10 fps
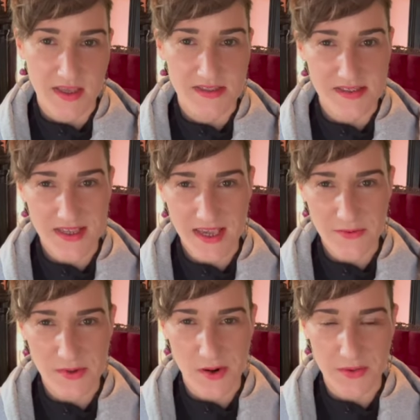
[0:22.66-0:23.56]
Today
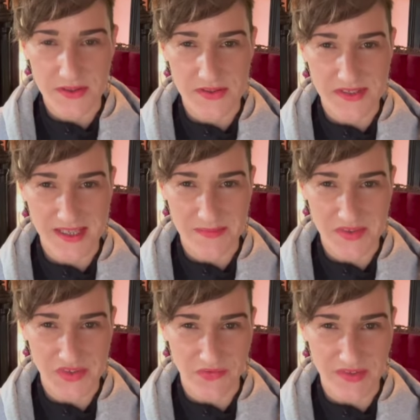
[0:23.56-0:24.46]
we're going to skim the
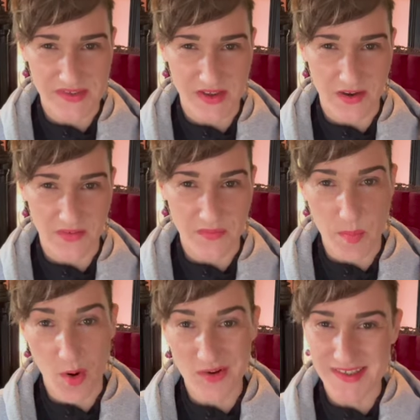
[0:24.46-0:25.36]
surface of
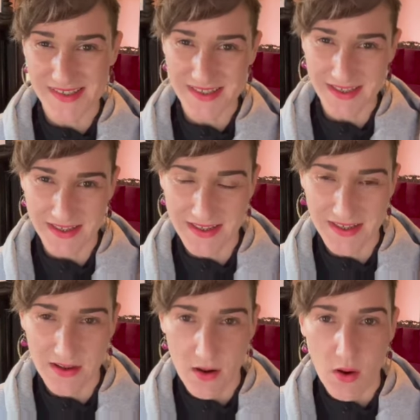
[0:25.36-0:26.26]
Part C,
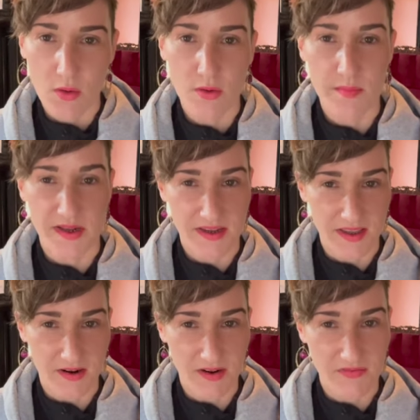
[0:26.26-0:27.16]
or
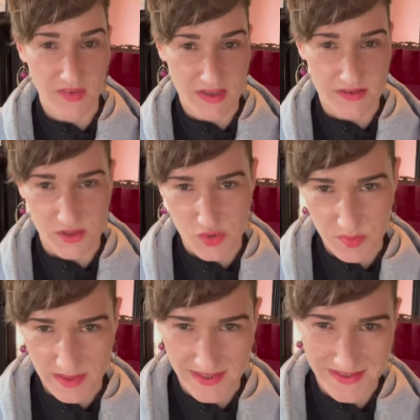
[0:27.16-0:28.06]
Medicare Advantage
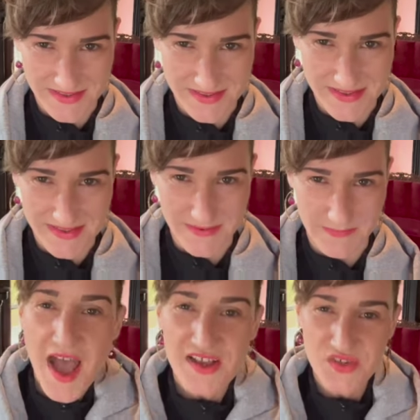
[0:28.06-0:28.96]
plans.
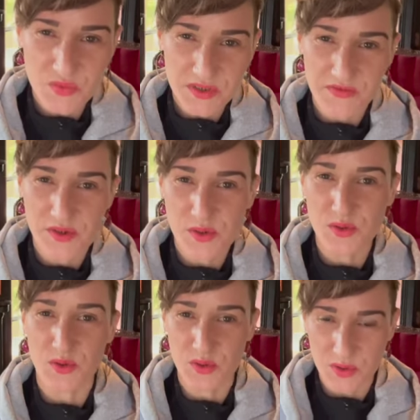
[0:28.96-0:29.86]
As one of your
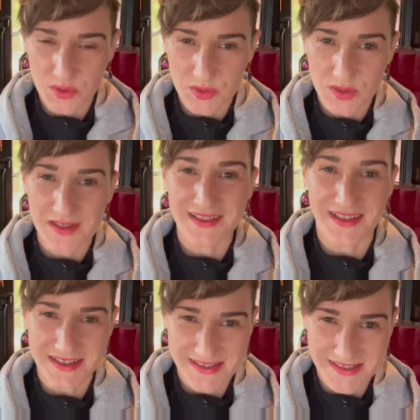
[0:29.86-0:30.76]
local
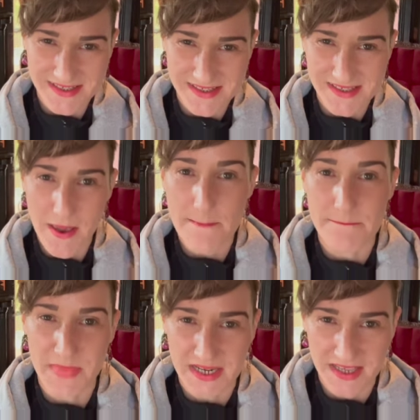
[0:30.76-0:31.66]
licensed
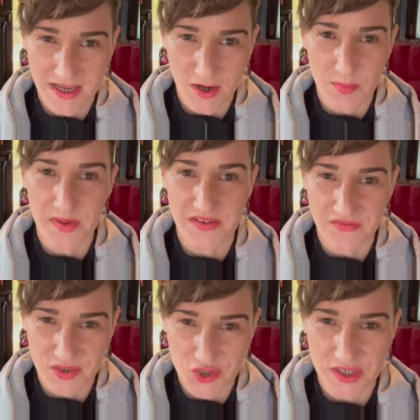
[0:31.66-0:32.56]
Medicare
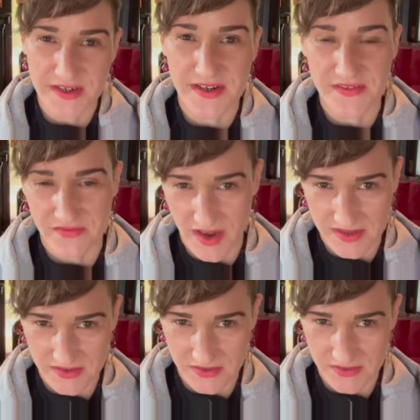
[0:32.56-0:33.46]
beneficiary
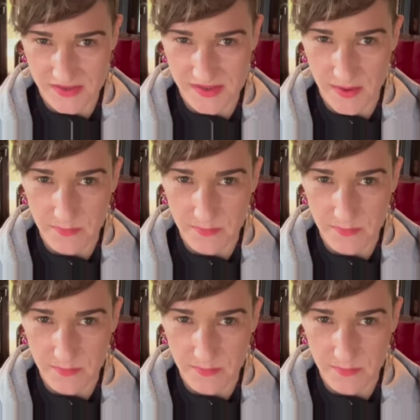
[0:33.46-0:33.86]
advisors,